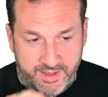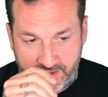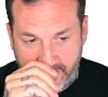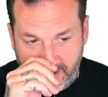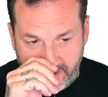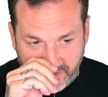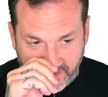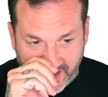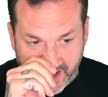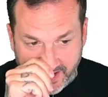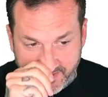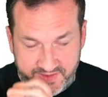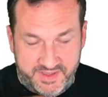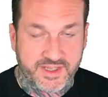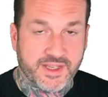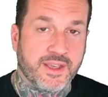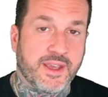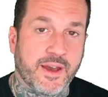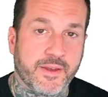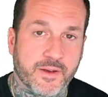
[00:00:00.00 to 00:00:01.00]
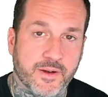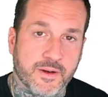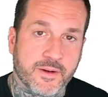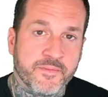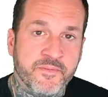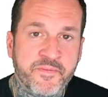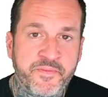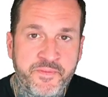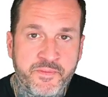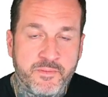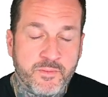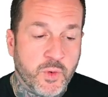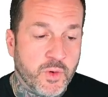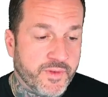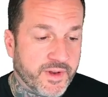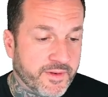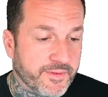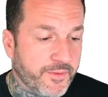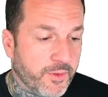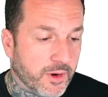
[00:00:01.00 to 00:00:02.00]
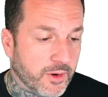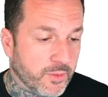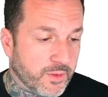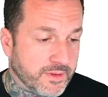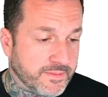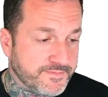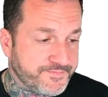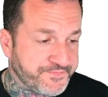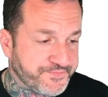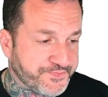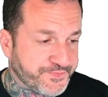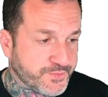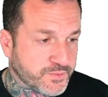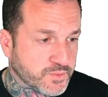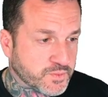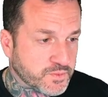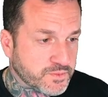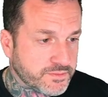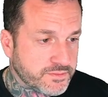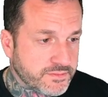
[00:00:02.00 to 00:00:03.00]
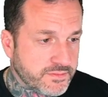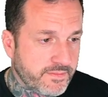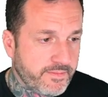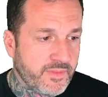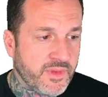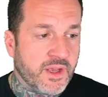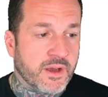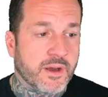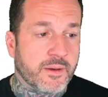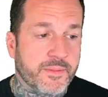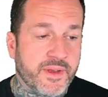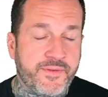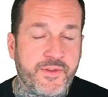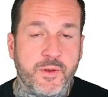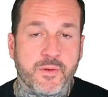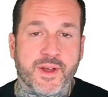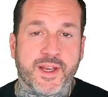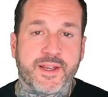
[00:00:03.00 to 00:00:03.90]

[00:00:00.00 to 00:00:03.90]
and our lives together moving forward. Um, if you